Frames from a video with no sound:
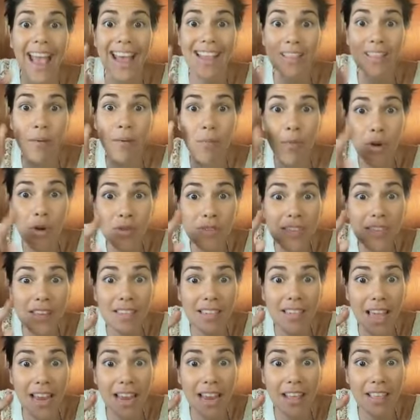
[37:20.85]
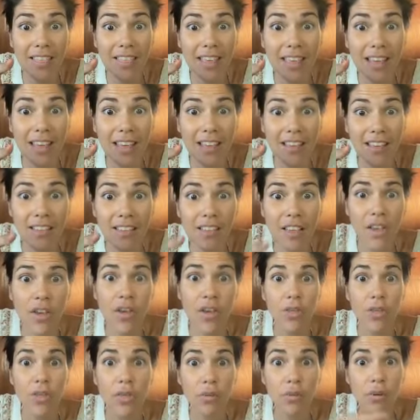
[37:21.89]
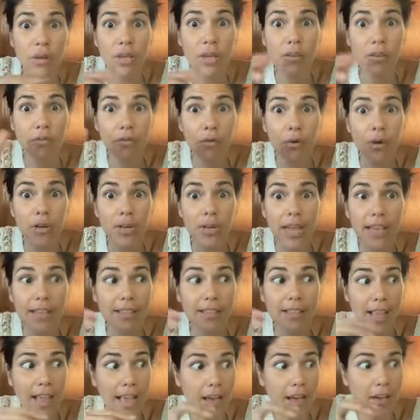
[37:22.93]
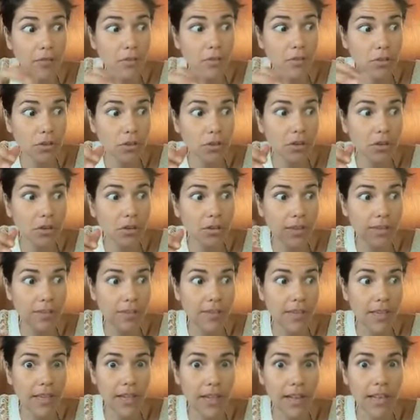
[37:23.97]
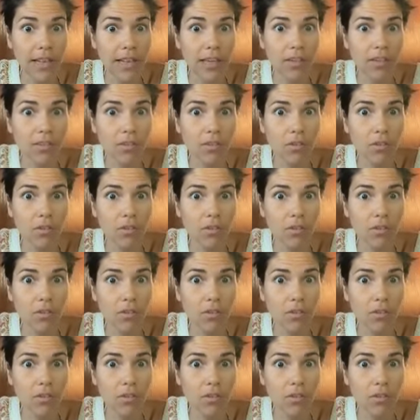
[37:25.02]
And the most exciting thing is 3-4 days after this healing,